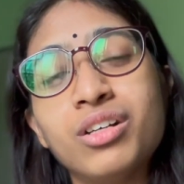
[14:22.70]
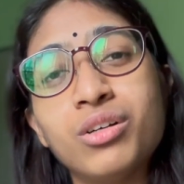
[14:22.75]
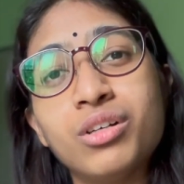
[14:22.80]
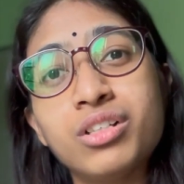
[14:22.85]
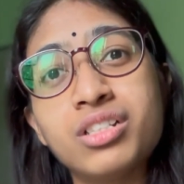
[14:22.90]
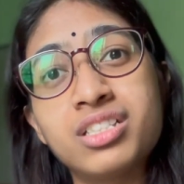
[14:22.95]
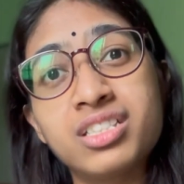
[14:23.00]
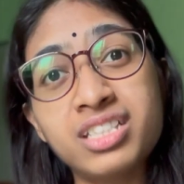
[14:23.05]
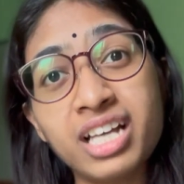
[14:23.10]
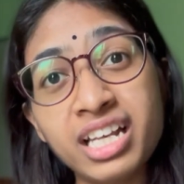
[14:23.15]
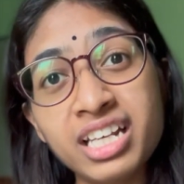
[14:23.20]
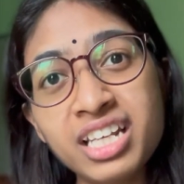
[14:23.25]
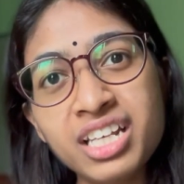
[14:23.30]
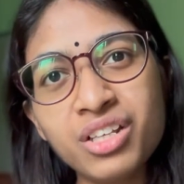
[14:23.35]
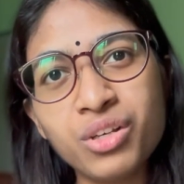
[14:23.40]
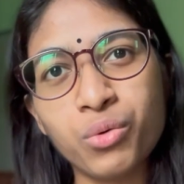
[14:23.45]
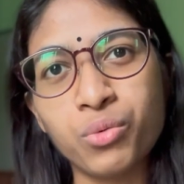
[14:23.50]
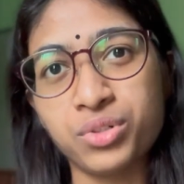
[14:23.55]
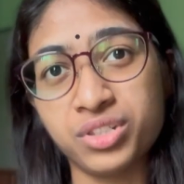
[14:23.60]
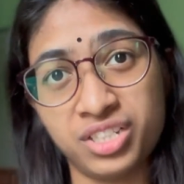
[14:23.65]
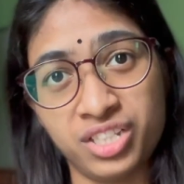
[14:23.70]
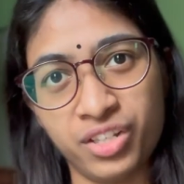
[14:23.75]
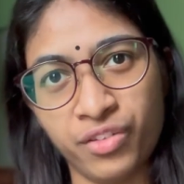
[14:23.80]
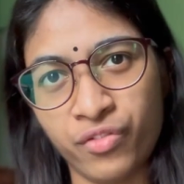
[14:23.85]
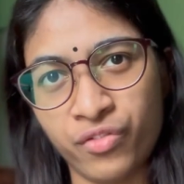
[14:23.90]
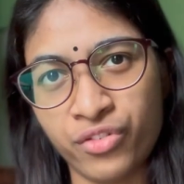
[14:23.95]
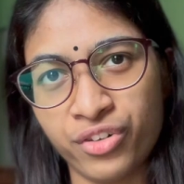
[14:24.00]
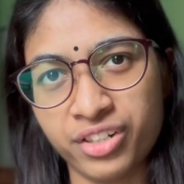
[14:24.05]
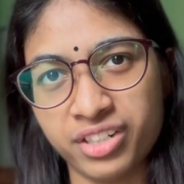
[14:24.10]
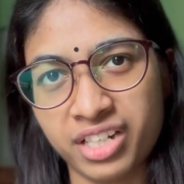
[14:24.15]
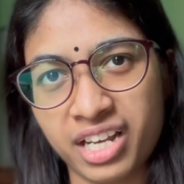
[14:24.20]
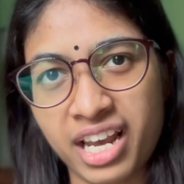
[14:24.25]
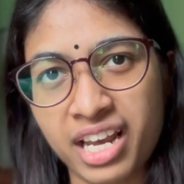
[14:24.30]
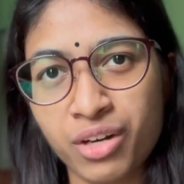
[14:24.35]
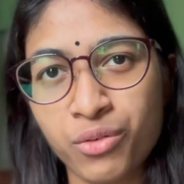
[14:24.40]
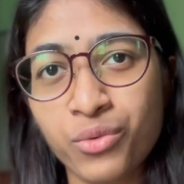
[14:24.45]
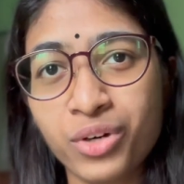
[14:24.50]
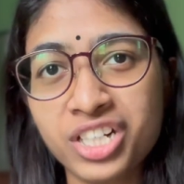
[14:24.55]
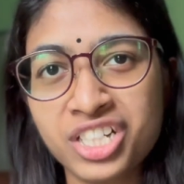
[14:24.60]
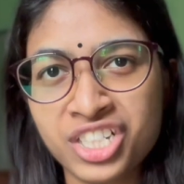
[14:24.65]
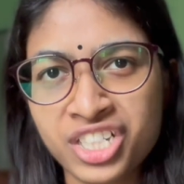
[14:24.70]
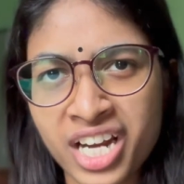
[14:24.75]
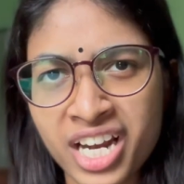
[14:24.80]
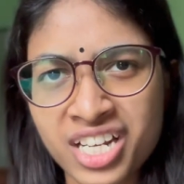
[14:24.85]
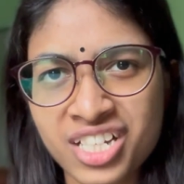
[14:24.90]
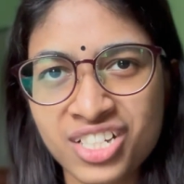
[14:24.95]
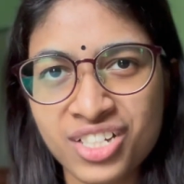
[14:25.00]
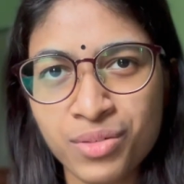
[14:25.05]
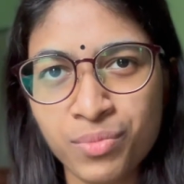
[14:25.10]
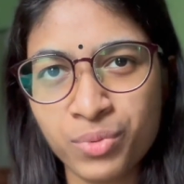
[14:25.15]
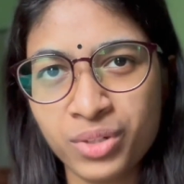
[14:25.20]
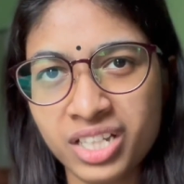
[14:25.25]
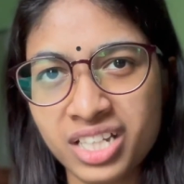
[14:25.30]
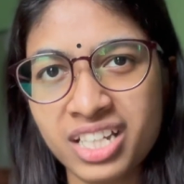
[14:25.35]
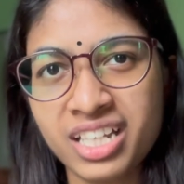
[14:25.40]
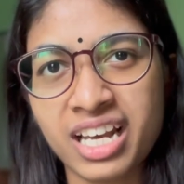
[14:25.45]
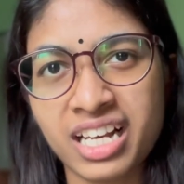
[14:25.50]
studied was different, and what ChatGPT